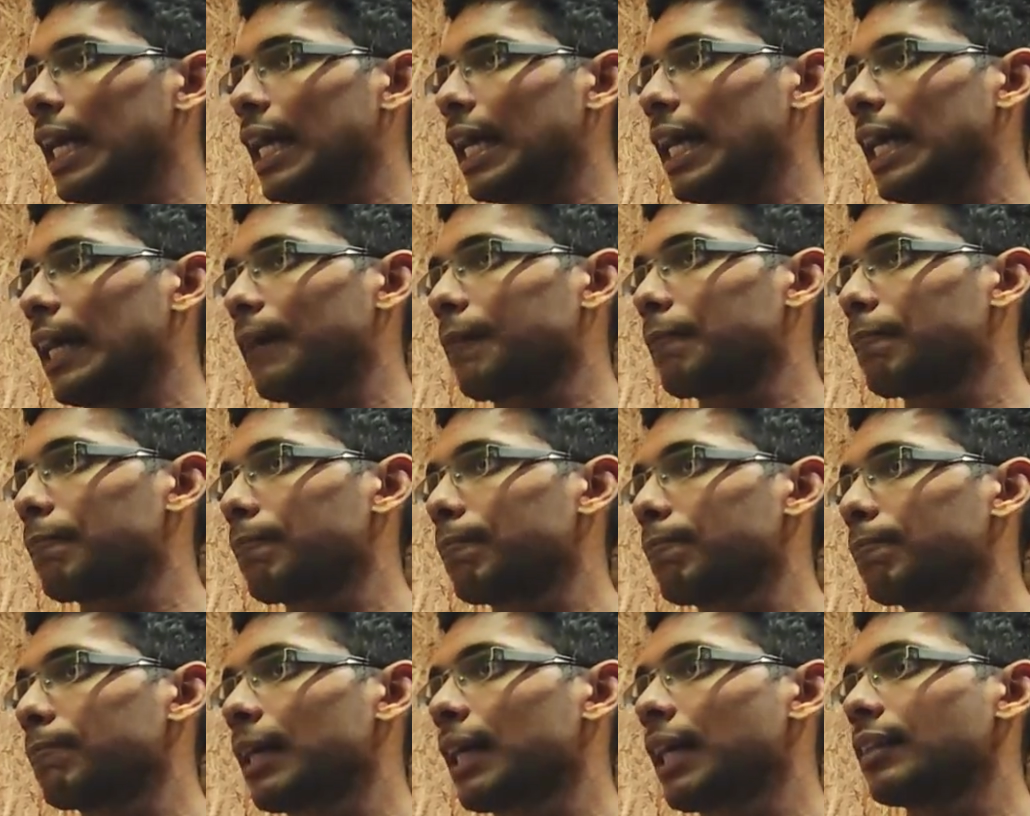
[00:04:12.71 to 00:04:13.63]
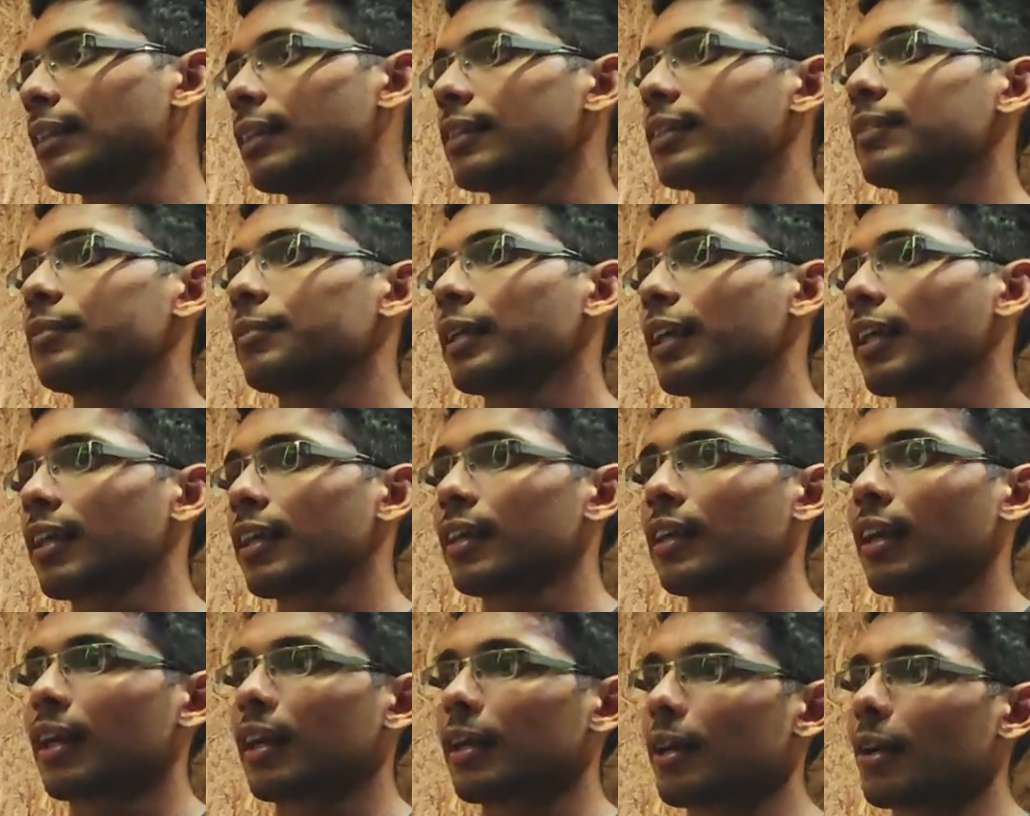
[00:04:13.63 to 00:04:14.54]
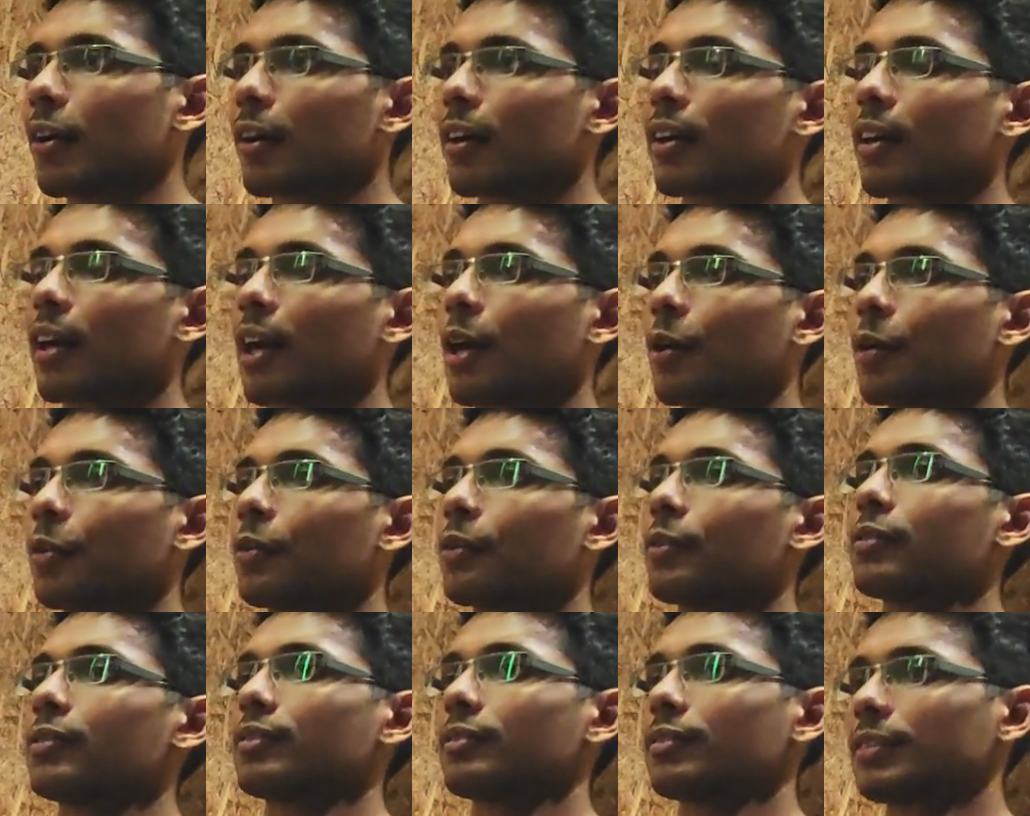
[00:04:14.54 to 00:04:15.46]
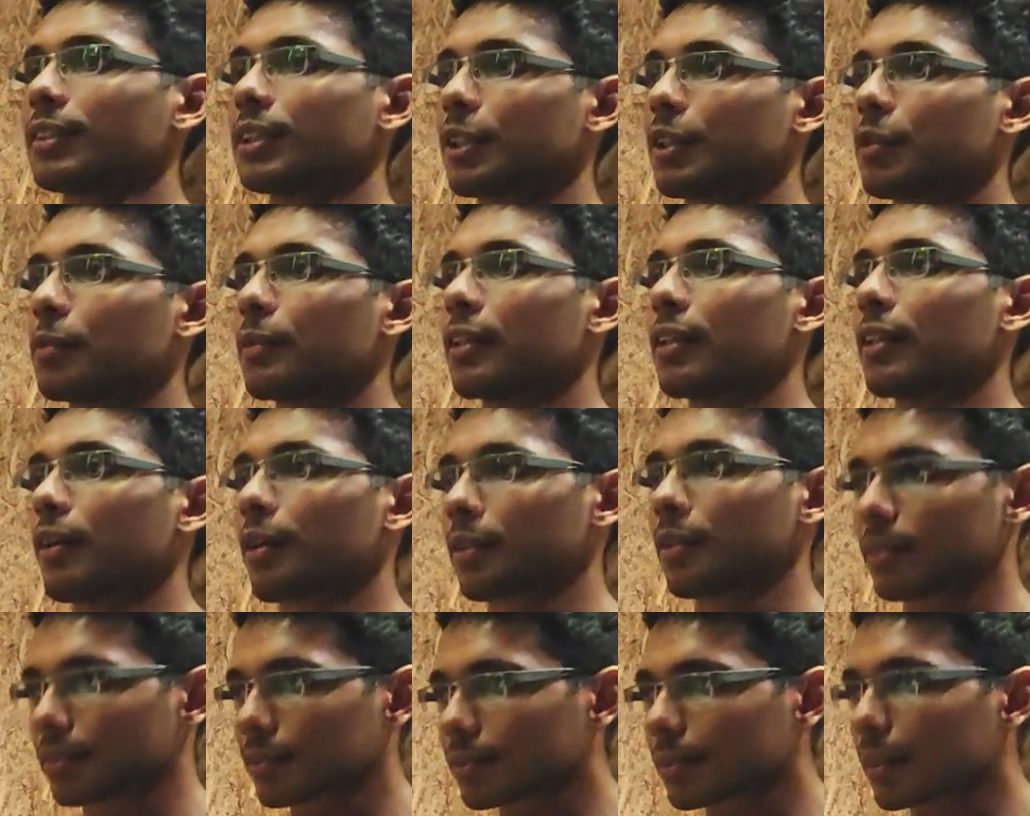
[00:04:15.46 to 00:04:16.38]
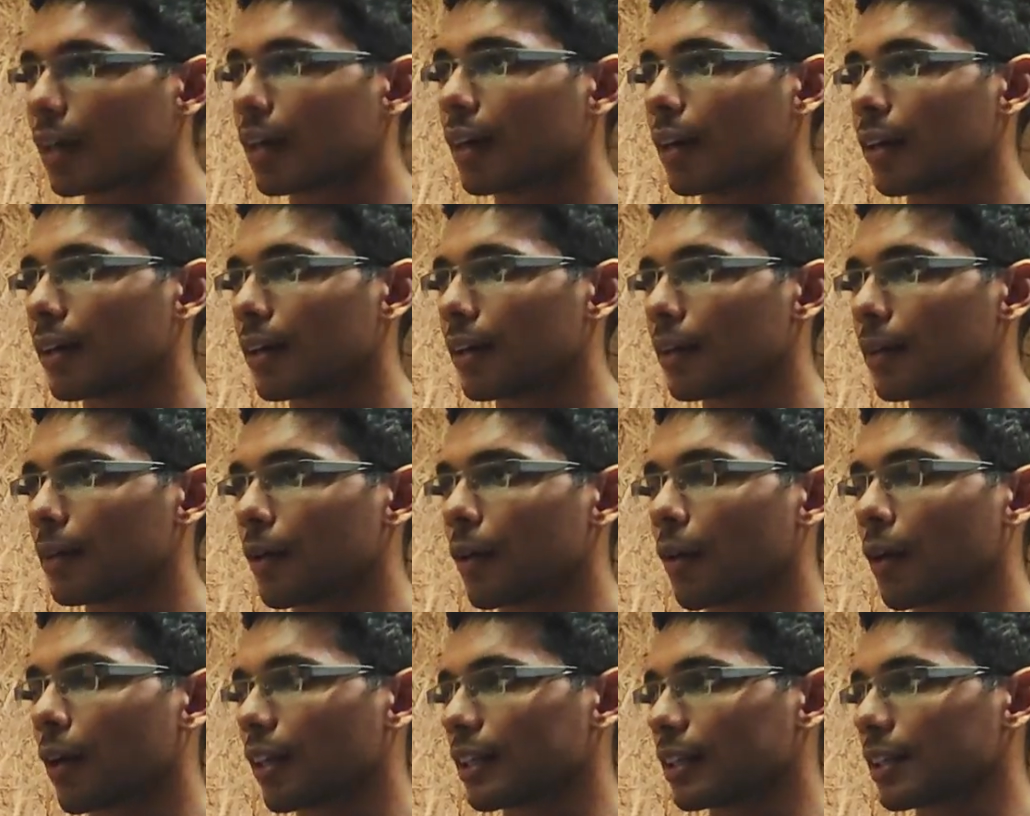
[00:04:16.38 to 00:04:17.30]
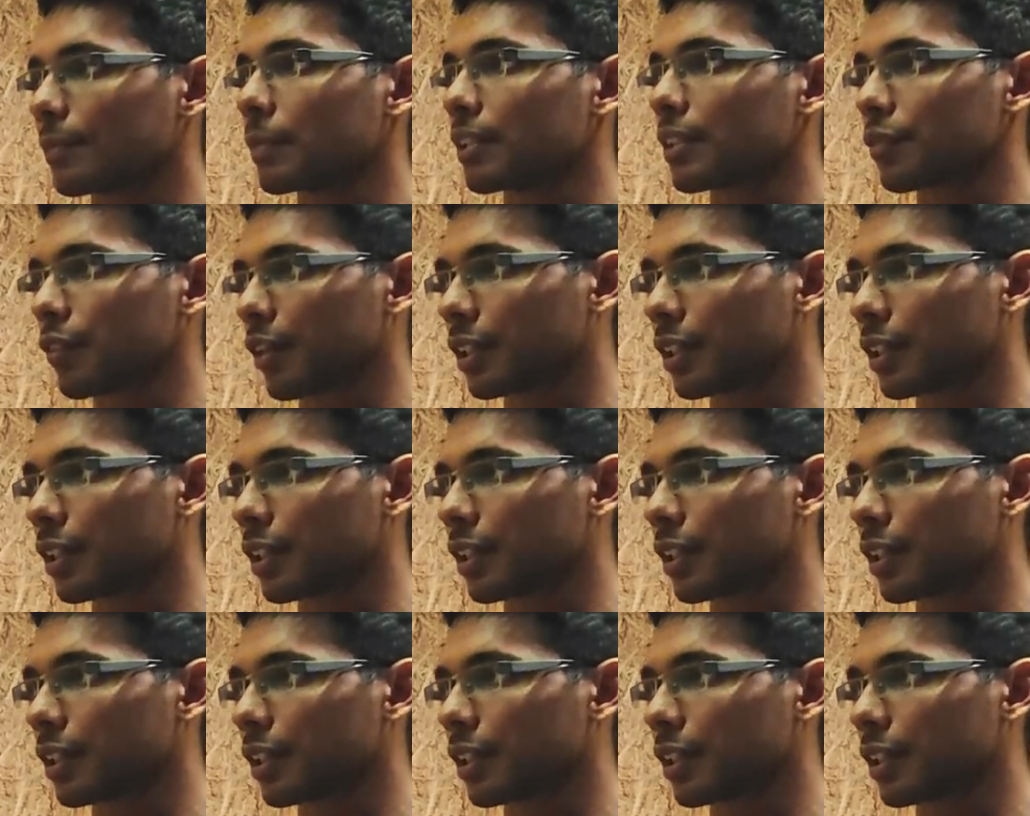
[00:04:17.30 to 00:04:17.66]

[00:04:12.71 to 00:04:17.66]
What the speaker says: And thus we can unlock how the human or organisms